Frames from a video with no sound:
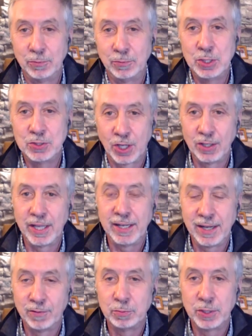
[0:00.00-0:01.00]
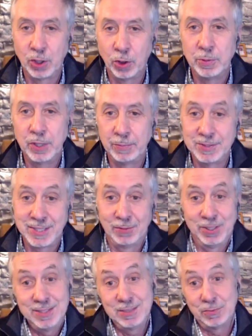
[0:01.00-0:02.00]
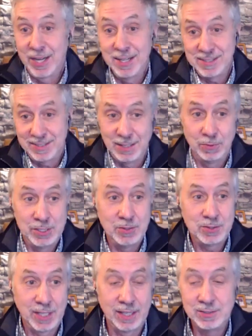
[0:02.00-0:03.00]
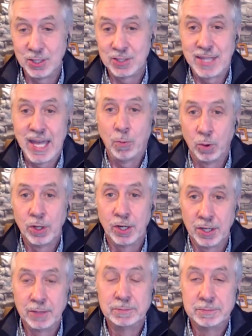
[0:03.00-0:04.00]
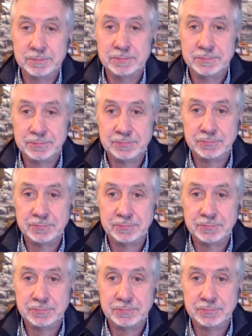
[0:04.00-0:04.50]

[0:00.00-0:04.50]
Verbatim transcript: when you start letting everyone open up and say, well, this is what I see when you say just that word. Do